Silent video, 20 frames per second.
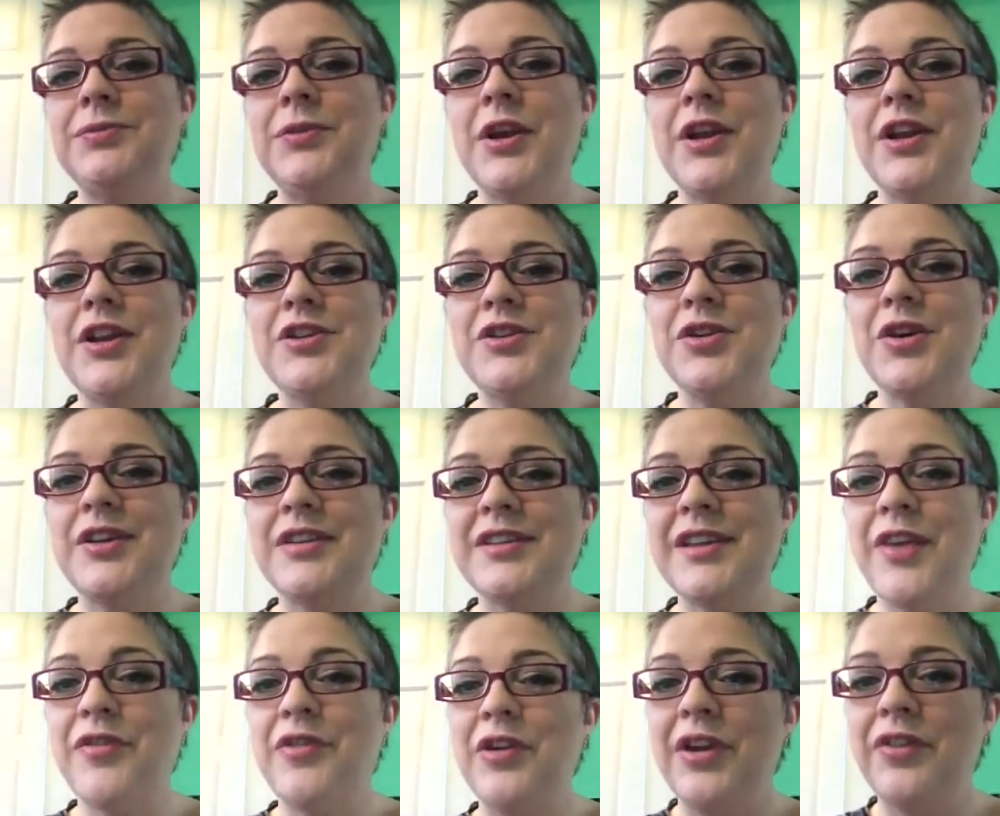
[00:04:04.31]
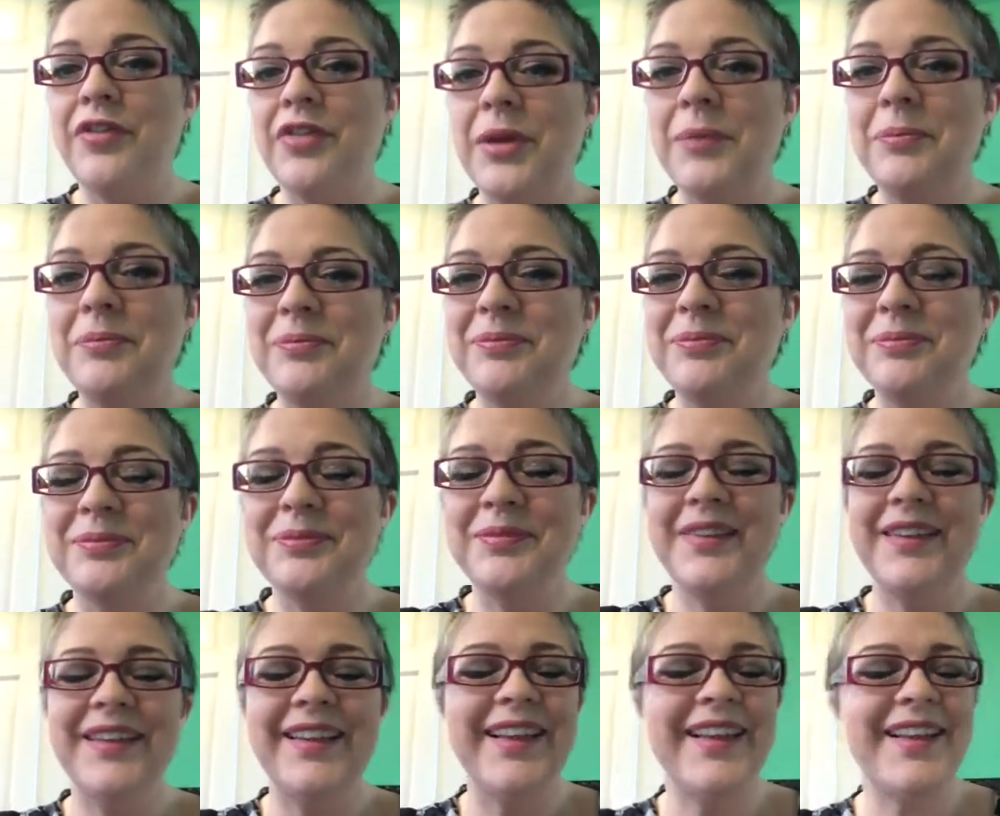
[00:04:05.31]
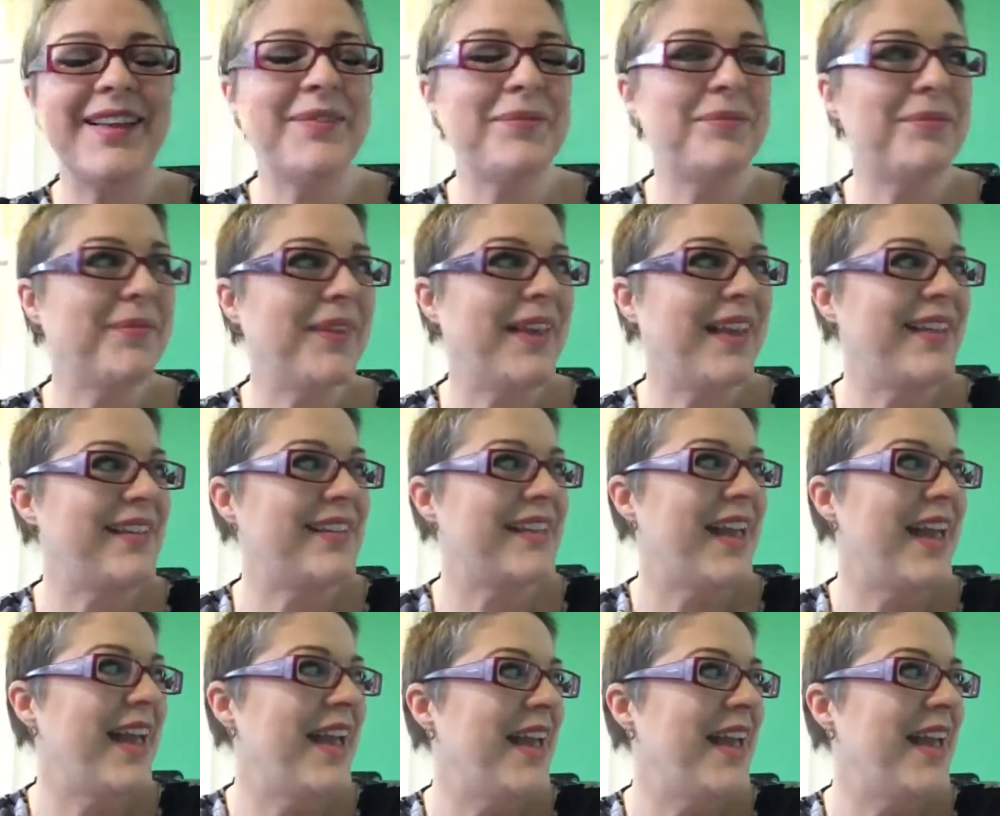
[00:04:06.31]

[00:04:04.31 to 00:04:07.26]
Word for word: you can enjoy several of them. it's